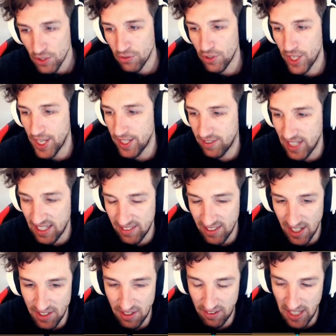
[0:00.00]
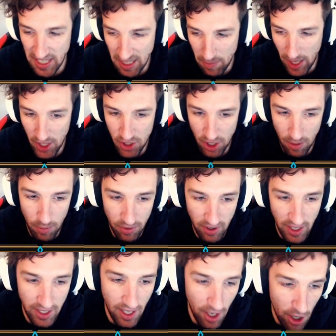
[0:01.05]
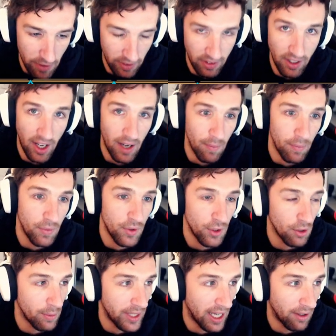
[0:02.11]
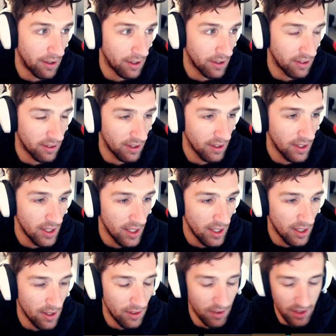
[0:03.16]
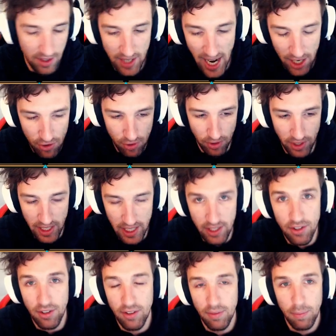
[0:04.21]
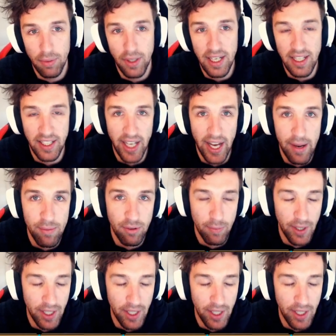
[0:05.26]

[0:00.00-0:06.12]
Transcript: So yeah, start to understand the matchups, and uh, over time you'll be able to naturally just play the games